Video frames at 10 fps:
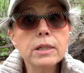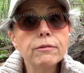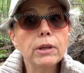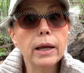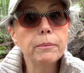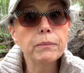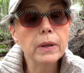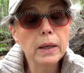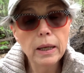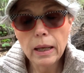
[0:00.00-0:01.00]
into flame
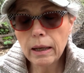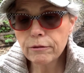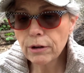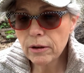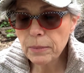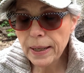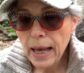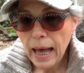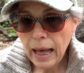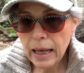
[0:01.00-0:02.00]
in front of me,
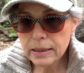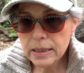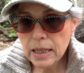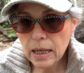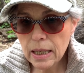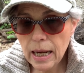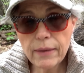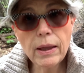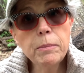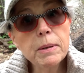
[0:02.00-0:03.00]
and
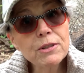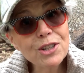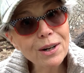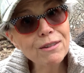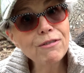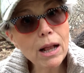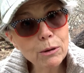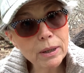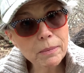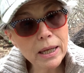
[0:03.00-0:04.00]
then people started
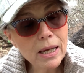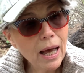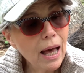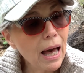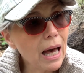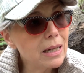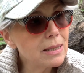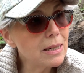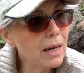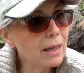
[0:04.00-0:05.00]
following me,
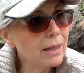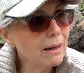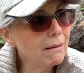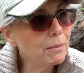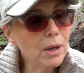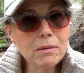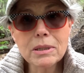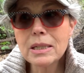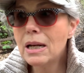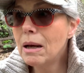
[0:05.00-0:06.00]
and I'm
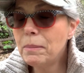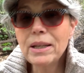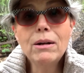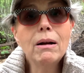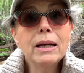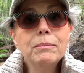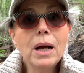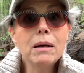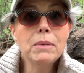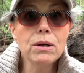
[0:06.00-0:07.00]
going, stop, I am
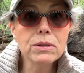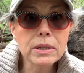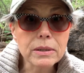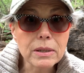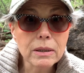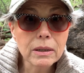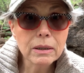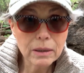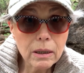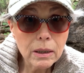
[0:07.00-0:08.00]
not Moses,
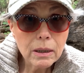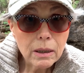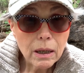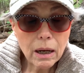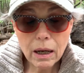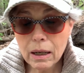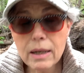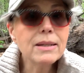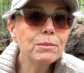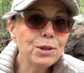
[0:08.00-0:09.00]

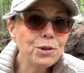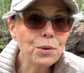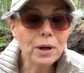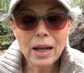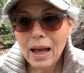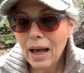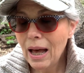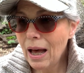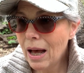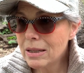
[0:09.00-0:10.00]
because I'm too short,
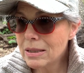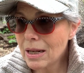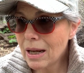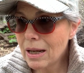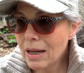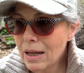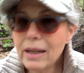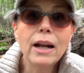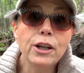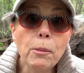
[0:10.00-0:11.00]
and
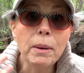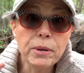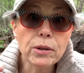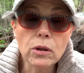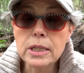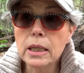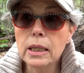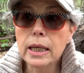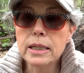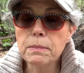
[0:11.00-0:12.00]
yeah, I know my beard looks a lot
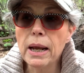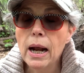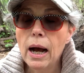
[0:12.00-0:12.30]
like his, but